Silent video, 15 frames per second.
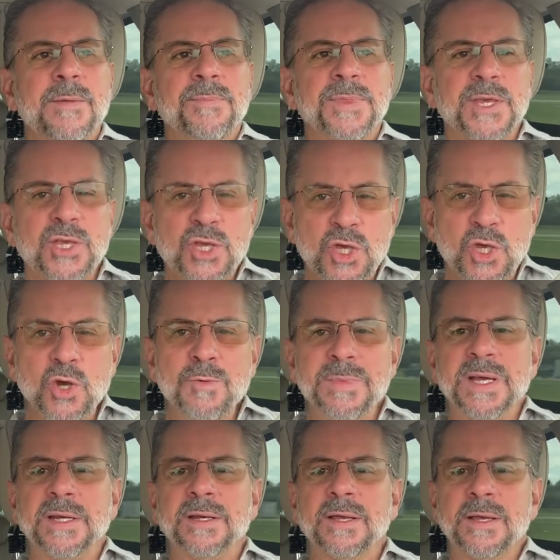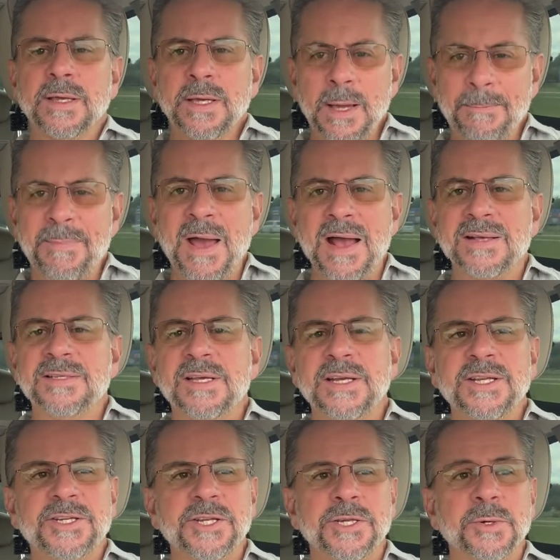the human
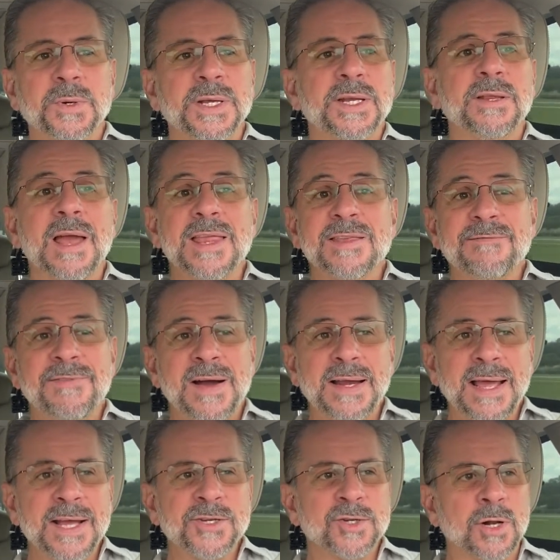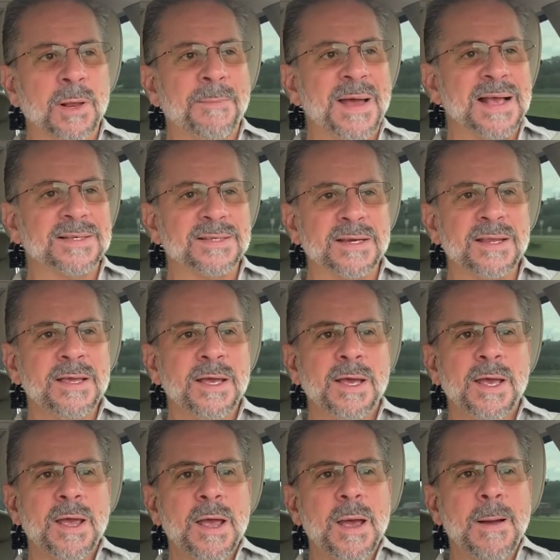capacity to do it and the financial capacity,
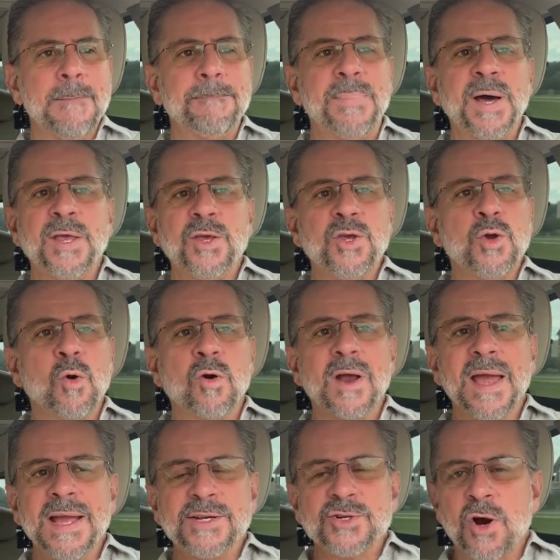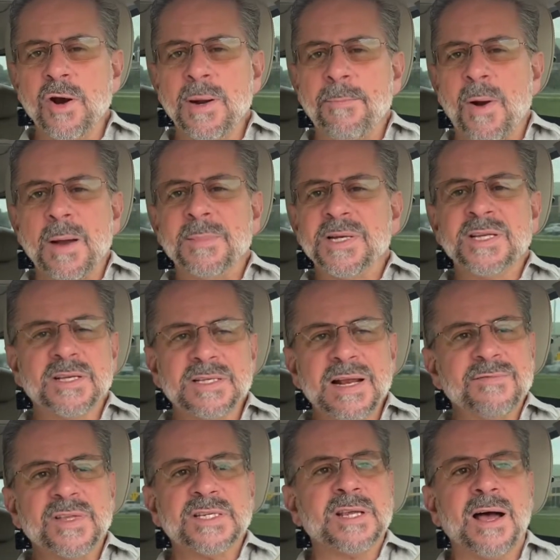but your HR department doesn't
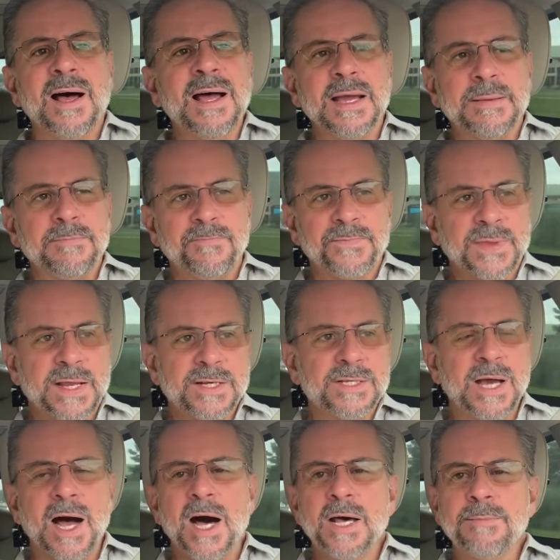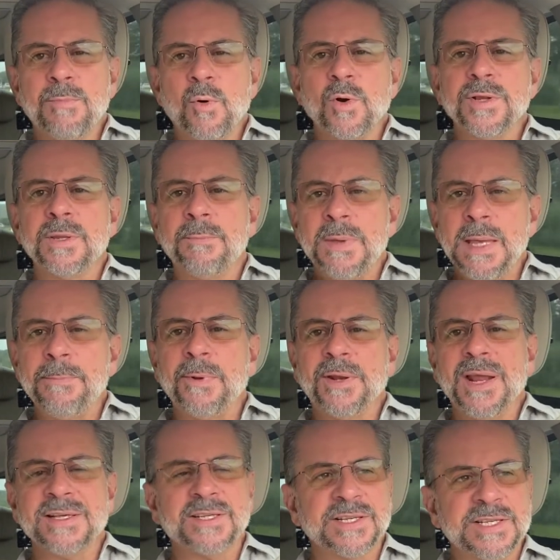have the time to onboard the people
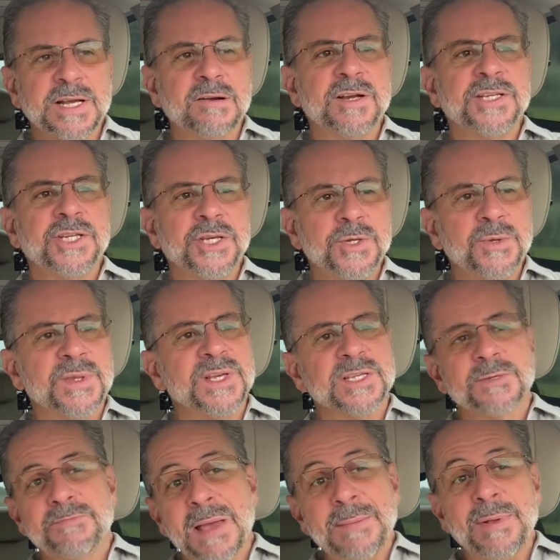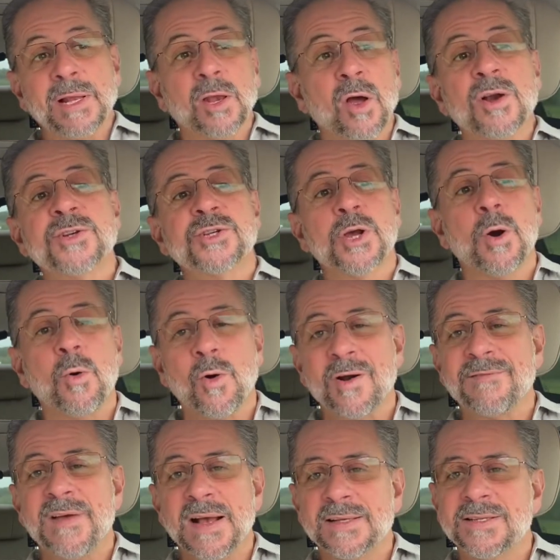necessary to do this maybe large cohort
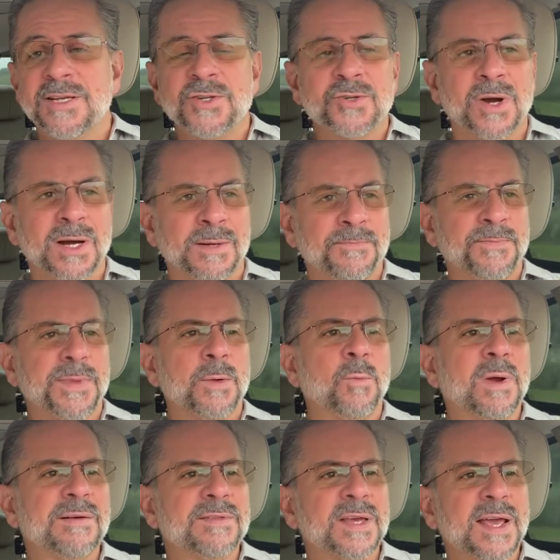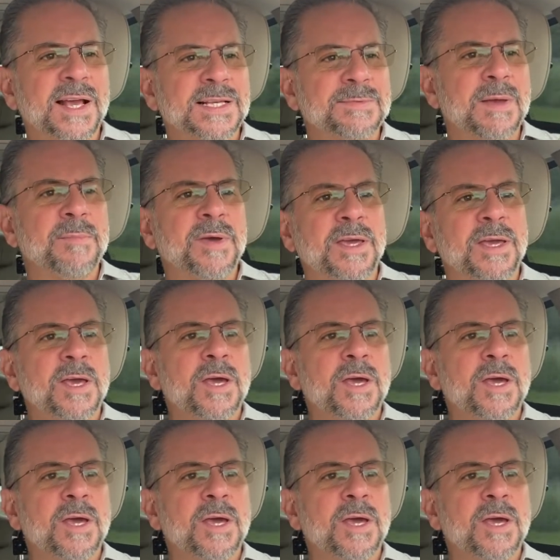vaccine trial, whatever the case may be.